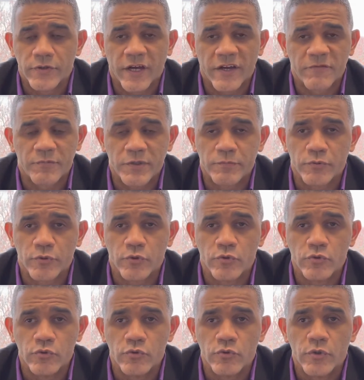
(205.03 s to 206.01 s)
people
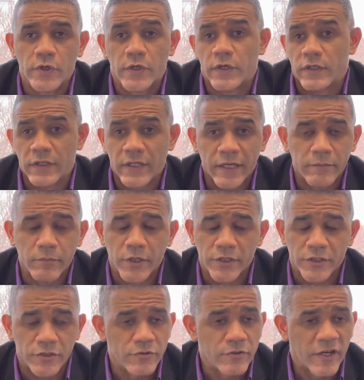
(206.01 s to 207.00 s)
who lend
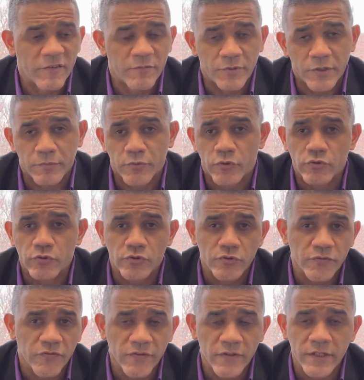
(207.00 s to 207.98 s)
money. You have people who
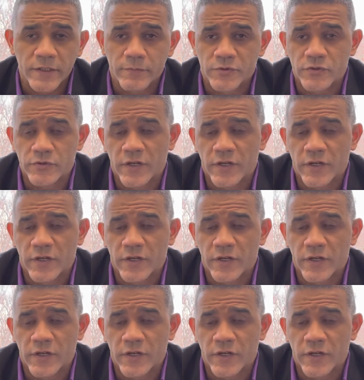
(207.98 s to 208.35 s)
do flips.